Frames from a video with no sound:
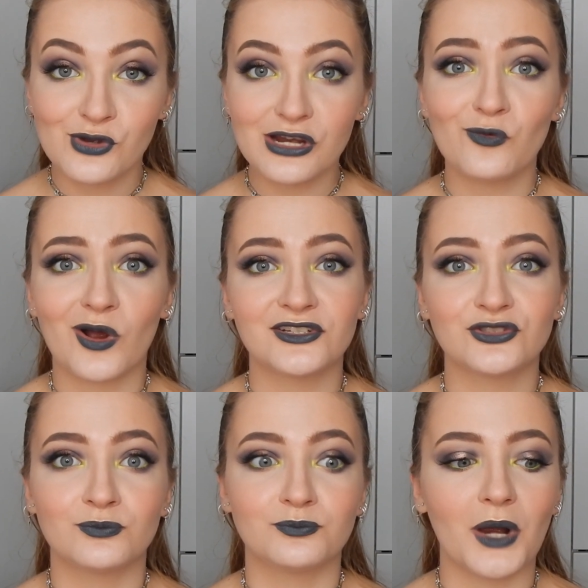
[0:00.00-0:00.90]
really wanted
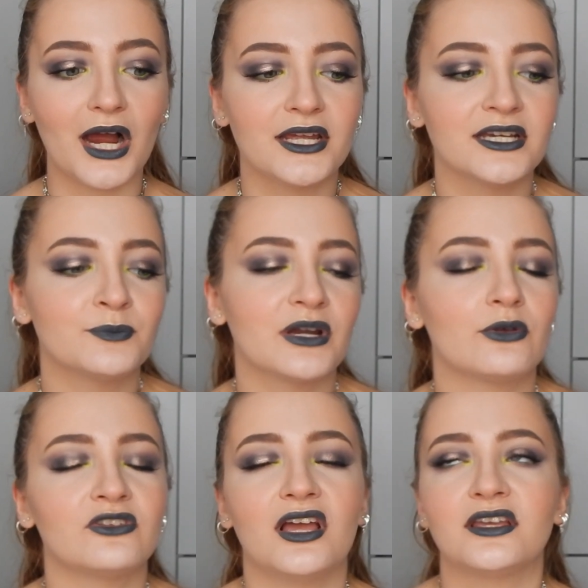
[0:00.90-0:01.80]
to buy it, but I
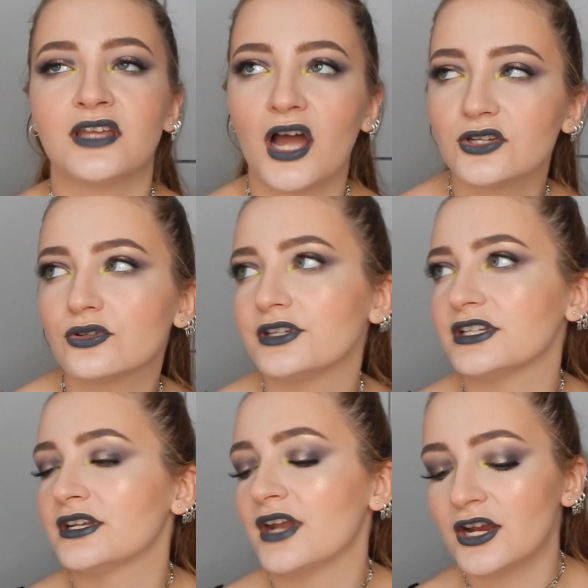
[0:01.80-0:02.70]
was like, no, I don't
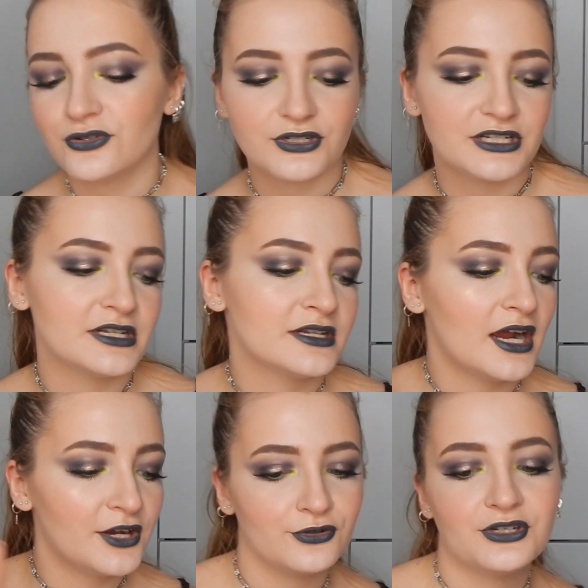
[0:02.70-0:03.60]
need it. I don't need it.
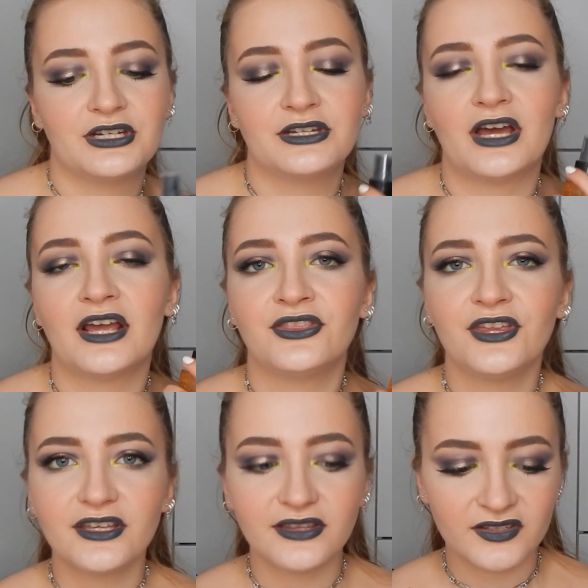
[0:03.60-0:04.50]
I don't need it. I
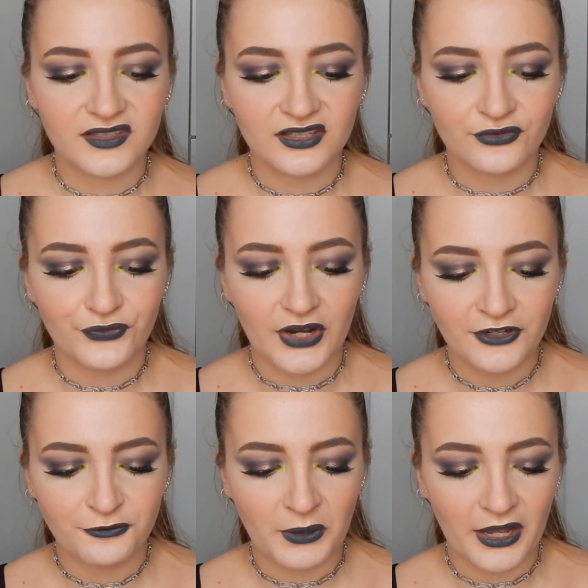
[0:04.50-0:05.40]
think this is
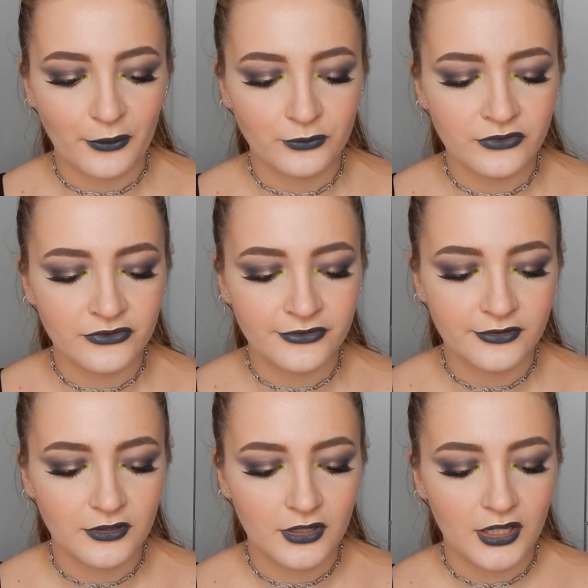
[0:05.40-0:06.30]
five
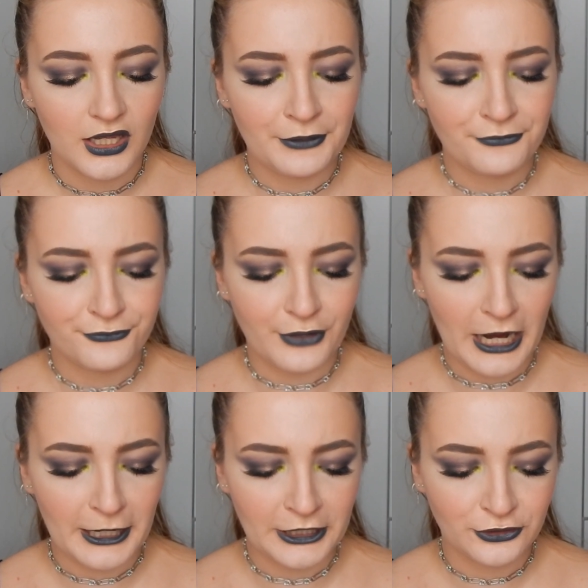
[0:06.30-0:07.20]
pounds if
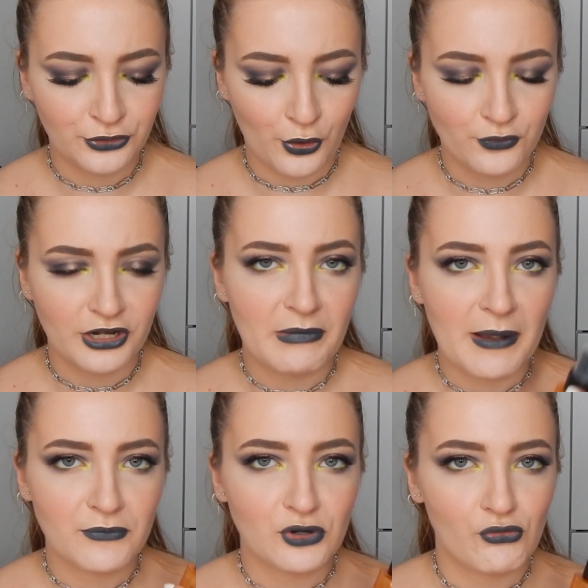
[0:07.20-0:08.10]
I don't
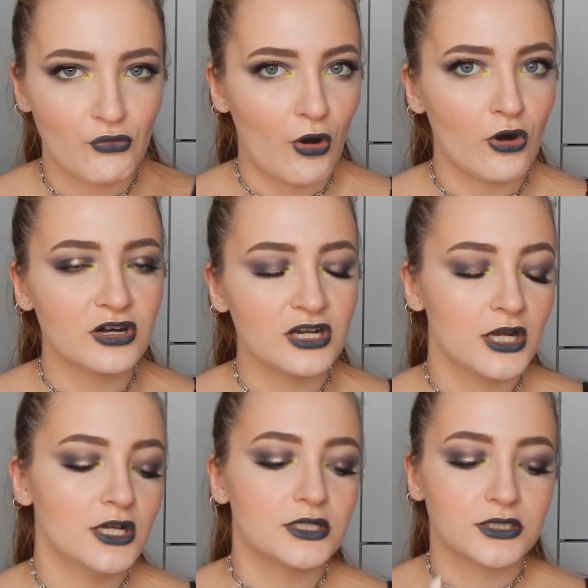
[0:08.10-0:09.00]
remember wrong.
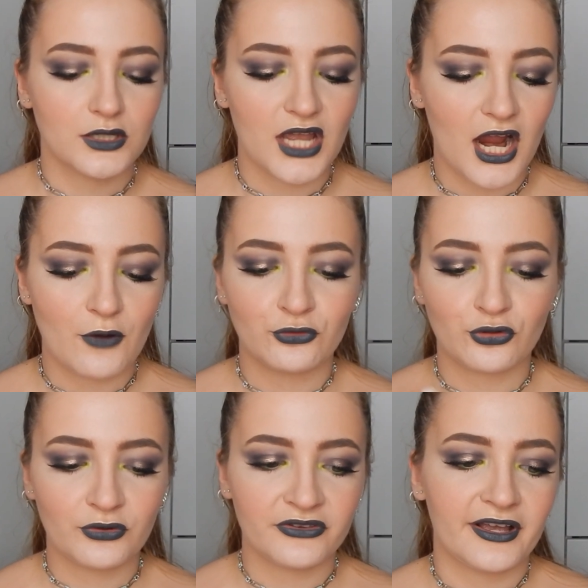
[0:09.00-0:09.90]
So yeah, I was
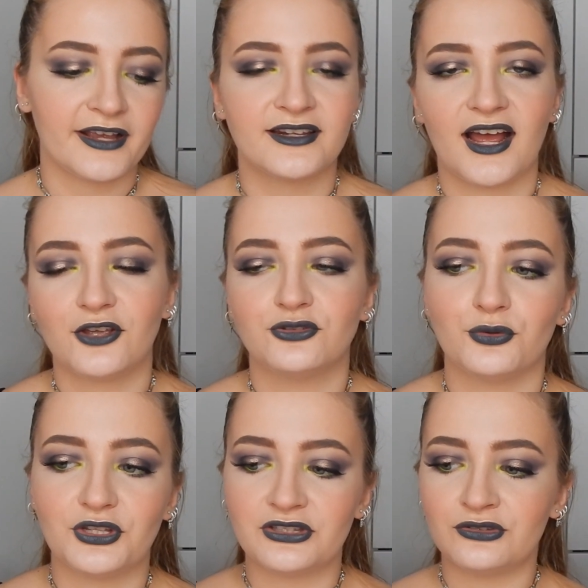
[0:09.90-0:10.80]
always like, nah, you
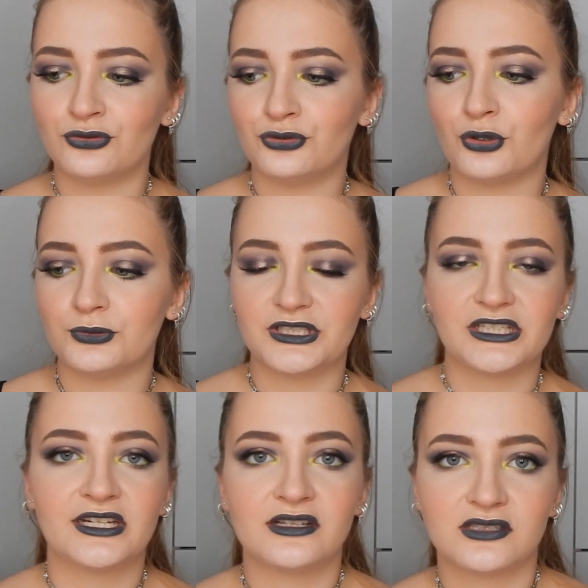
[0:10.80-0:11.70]
don't need, you don't need
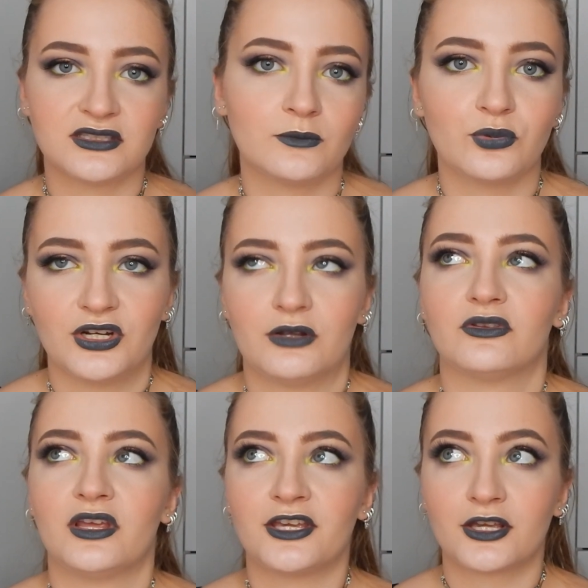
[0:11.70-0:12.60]
it. And at some point, I
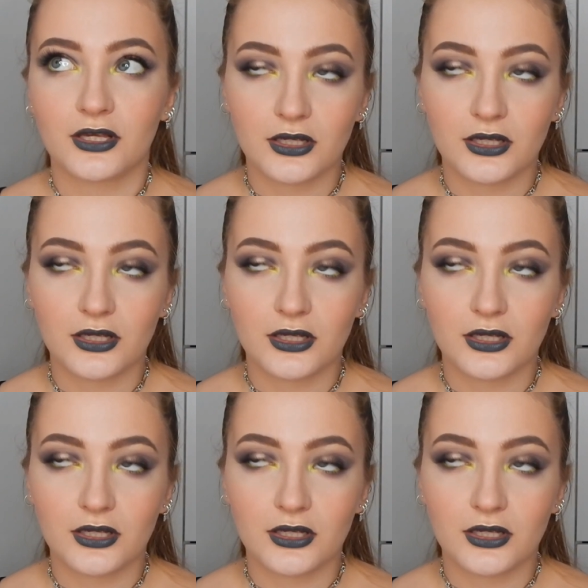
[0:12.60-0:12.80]
was like,